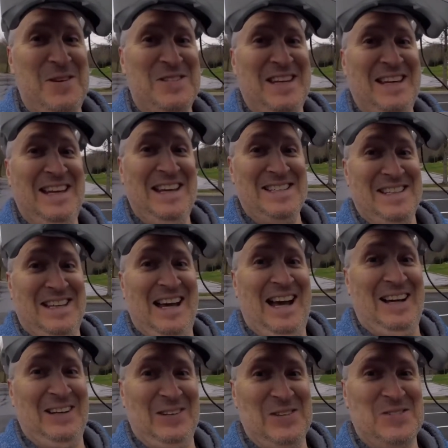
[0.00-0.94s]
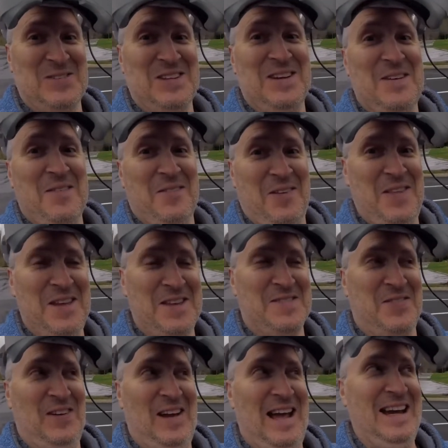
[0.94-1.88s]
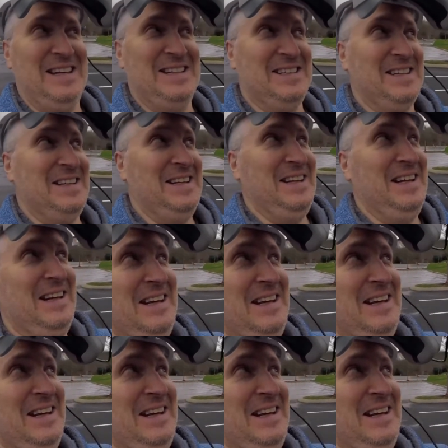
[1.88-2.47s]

I'm using his goggles for this flight.